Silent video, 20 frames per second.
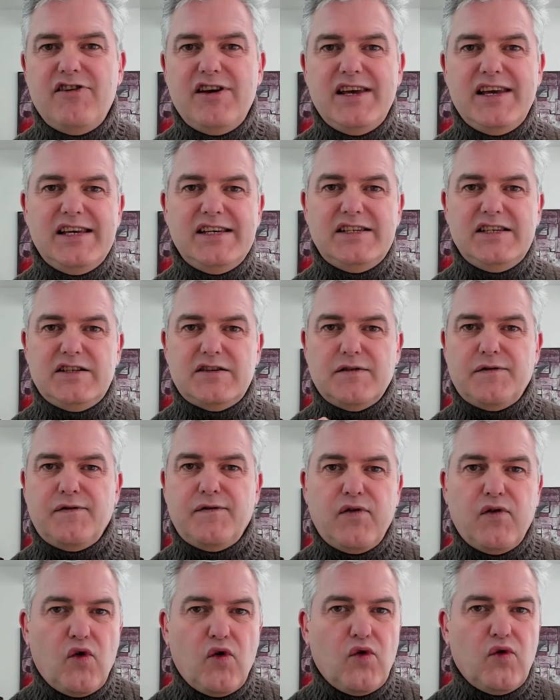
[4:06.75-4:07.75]
very easy to
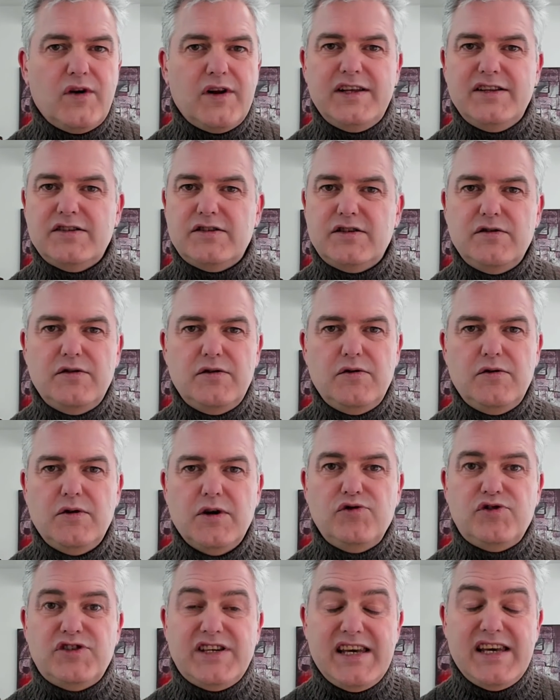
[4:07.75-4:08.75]
fall into
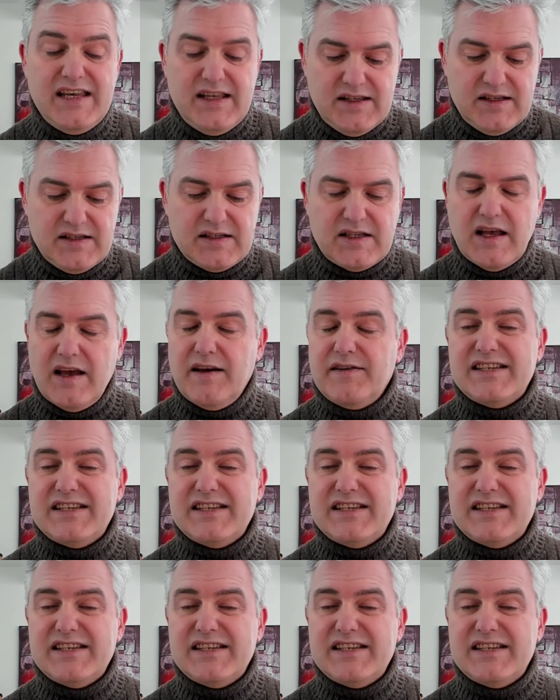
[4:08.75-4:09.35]
routines that